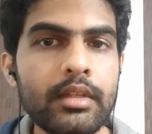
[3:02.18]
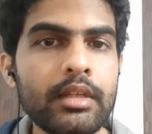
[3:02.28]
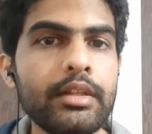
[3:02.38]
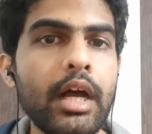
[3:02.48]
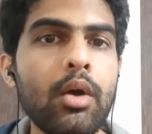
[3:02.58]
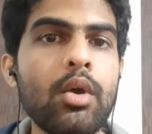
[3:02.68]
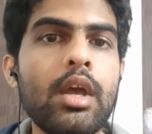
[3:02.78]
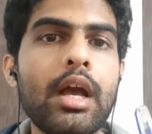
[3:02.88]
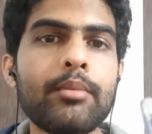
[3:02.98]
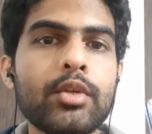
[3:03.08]
Now,
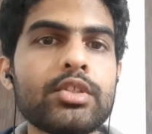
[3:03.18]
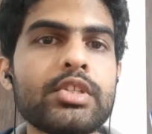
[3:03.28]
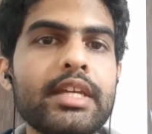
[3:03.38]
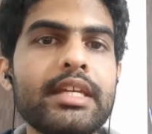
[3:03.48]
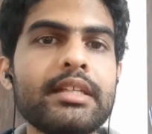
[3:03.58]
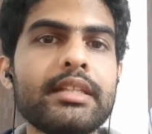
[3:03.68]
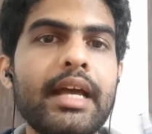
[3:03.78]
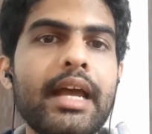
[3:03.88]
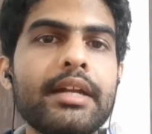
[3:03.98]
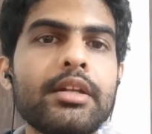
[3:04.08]
I'm not saying
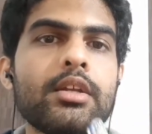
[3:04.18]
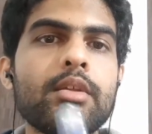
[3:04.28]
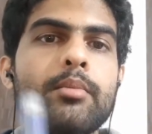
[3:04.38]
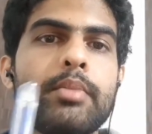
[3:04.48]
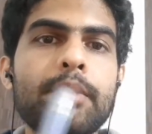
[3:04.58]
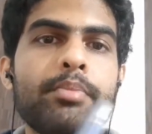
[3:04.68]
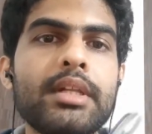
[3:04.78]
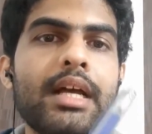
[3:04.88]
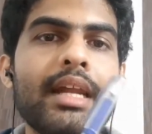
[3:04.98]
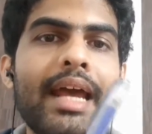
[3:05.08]
that
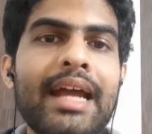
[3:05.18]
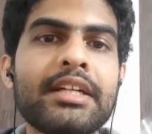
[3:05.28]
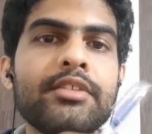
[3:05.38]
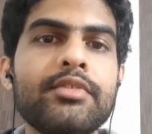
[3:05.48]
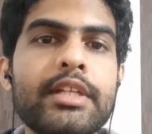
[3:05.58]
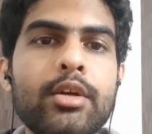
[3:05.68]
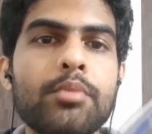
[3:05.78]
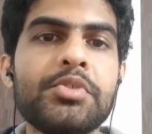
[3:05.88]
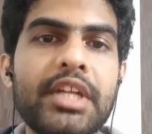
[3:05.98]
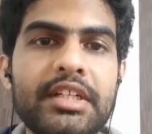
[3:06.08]
people are actively
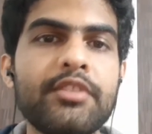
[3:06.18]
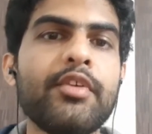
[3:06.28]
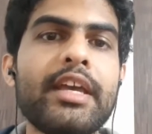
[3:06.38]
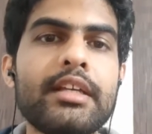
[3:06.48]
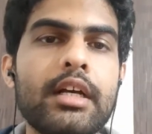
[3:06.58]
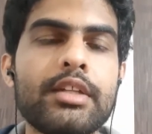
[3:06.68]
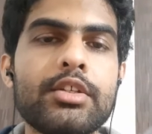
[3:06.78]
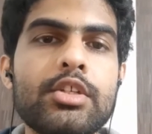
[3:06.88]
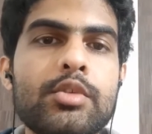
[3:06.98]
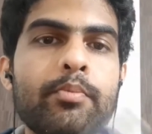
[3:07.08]
objectifying
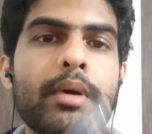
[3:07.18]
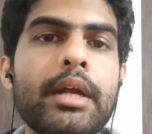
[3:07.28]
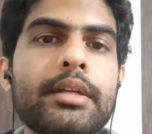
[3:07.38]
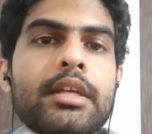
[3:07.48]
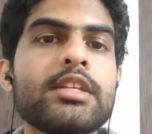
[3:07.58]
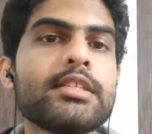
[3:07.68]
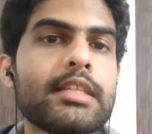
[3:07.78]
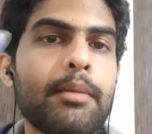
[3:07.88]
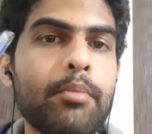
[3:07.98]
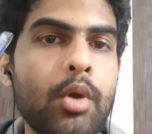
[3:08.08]
others, but
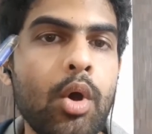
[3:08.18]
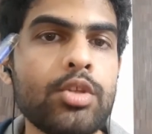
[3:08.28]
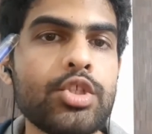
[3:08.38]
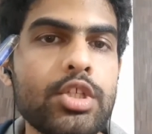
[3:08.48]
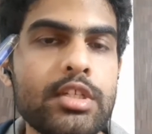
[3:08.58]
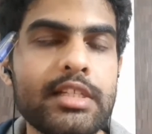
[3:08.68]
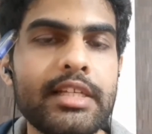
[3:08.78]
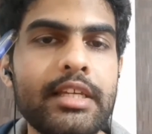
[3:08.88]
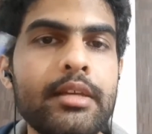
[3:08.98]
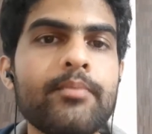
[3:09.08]

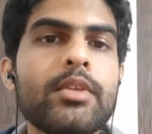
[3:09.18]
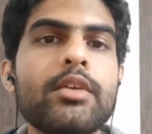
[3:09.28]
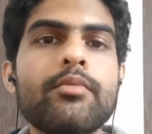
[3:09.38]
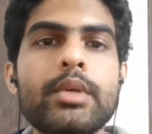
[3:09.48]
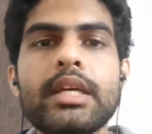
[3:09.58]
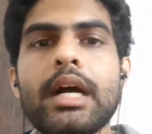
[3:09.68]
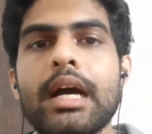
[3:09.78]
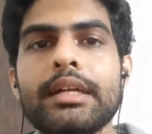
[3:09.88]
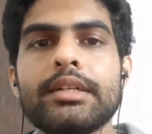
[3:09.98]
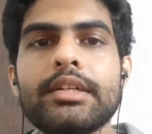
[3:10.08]
subconsciously we
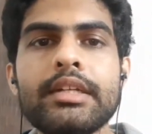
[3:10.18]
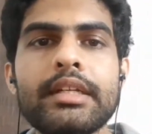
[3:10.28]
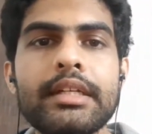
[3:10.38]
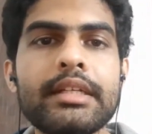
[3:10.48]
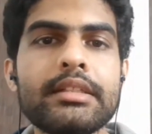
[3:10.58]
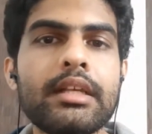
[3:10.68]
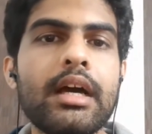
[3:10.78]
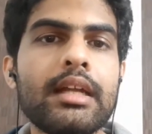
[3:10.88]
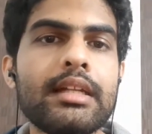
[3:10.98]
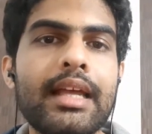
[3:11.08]
are treating
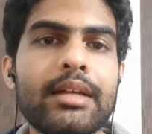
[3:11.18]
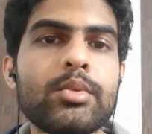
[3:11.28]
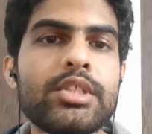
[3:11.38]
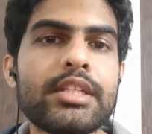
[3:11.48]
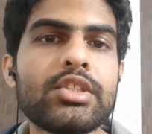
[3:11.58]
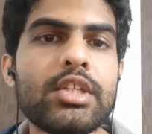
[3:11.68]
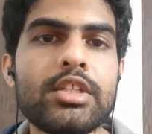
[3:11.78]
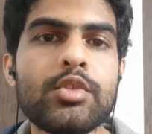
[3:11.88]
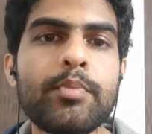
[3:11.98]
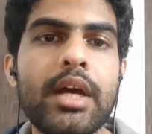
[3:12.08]
our language
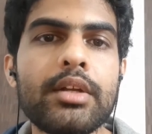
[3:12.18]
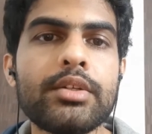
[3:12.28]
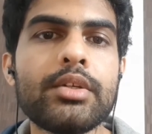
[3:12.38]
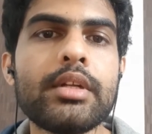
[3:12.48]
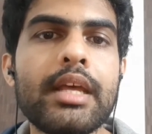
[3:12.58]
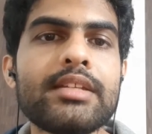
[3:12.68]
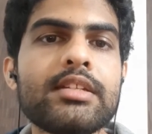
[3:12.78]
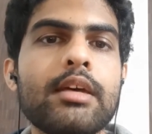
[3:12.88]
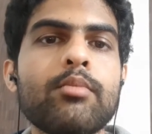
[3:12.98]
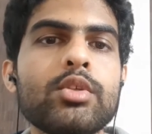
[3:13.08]
exchange partner as
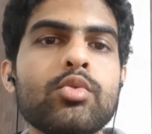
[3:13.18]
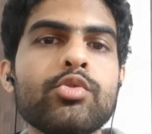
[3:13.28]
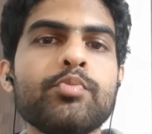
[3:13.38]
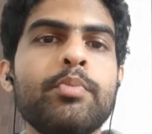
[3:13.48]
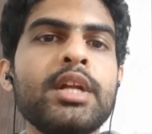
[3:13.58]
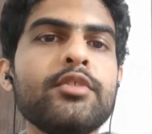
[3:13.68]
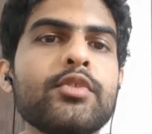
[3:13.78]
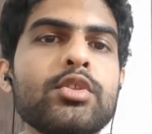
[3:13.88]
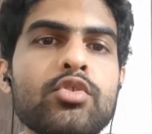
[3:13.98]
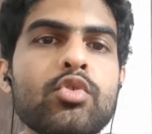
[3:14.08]
someone who's built
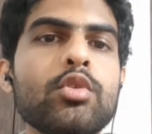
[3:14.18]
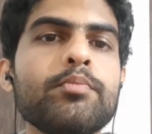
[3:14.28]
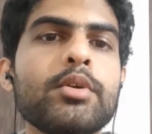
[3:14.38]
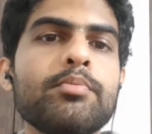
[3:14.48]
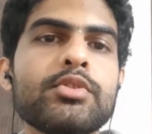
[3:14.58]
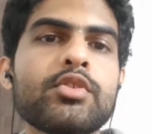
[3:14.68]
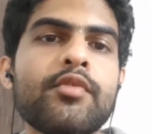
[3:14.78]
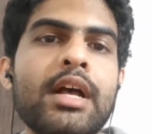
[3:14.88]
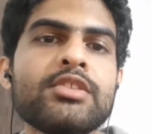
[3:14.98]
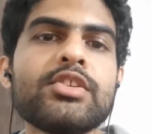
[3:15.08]
for the sole purpose of
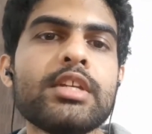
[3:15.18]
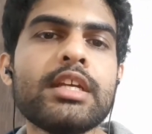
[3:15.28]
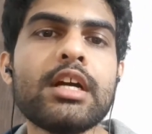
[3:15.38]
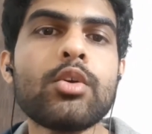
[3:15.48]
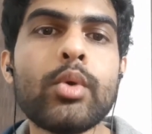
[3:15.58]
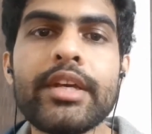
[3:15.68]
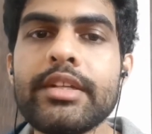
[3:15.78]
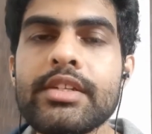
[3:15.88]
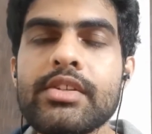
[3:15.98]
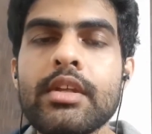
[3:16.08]
answering our
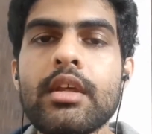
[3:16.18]
queries.